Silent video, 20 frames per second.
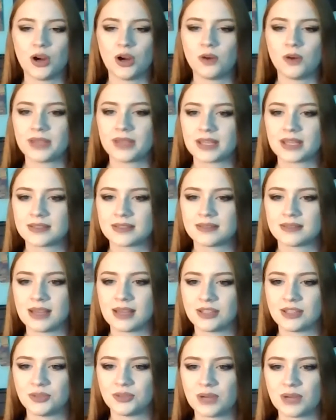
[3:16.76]
Because I
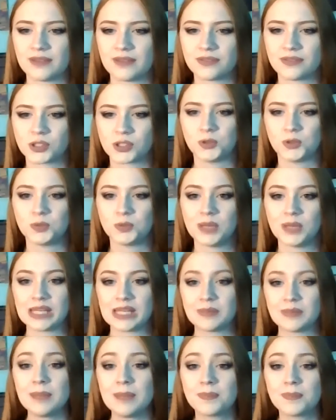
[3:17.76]
do have so
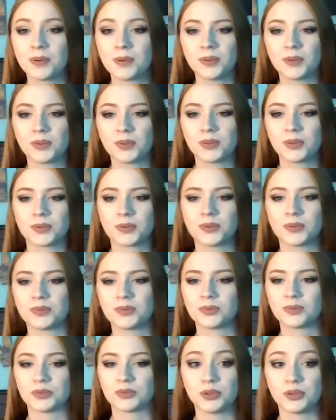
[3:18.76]
many people who
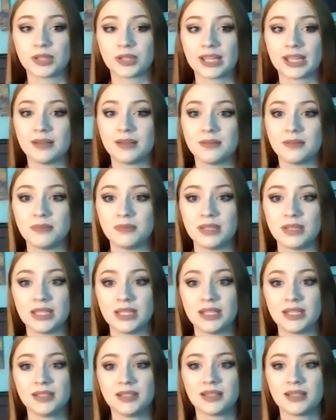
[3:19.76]
look at
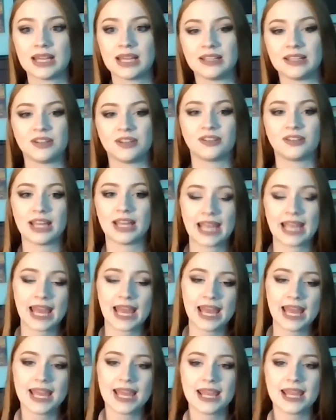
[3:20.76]
me and they're like,
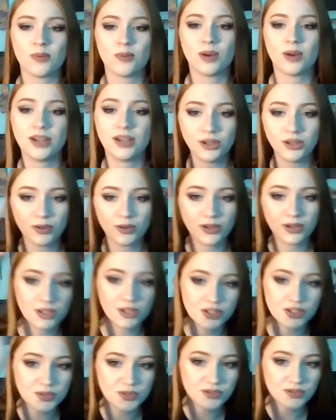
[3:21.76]
hey, when are you
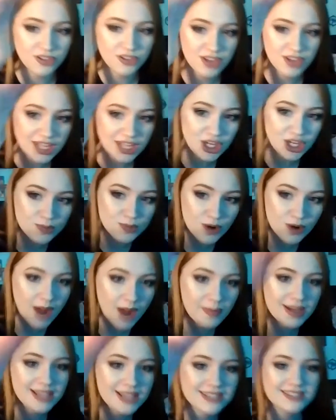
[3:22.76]
gonna do the thing you
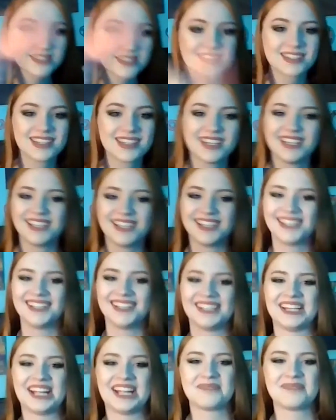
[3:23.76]
promised?
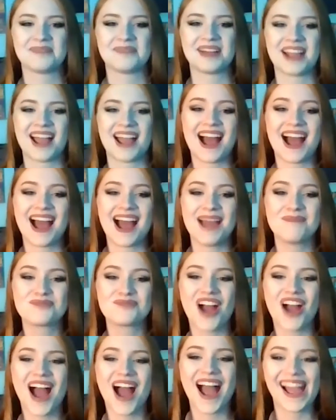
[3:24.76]
And I'm like, I'm
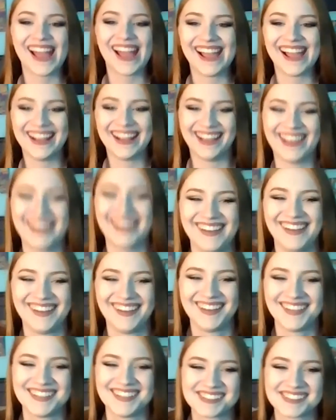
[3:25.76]
trying.
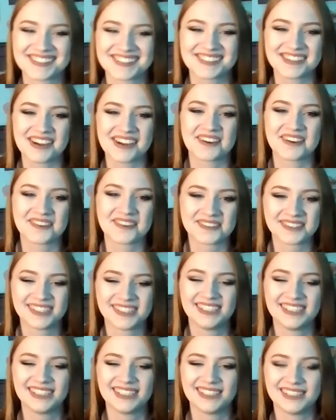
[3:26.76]
So
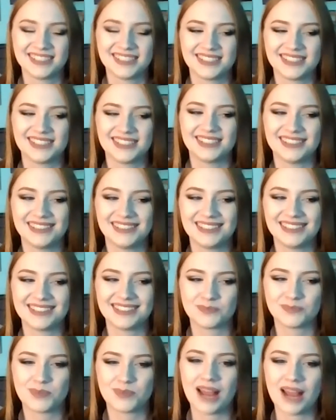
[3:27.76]

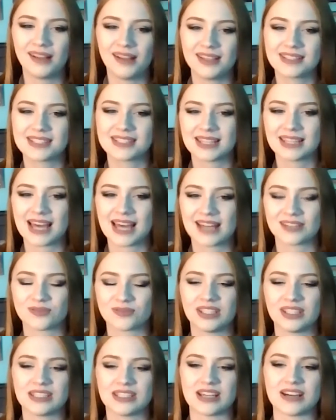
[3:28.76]
balancing that is
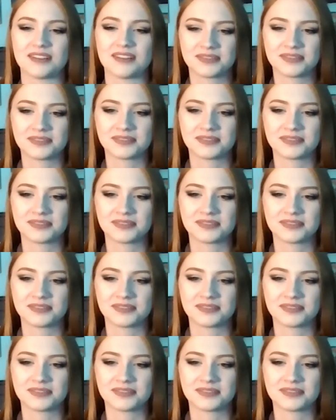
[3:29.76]
really tough.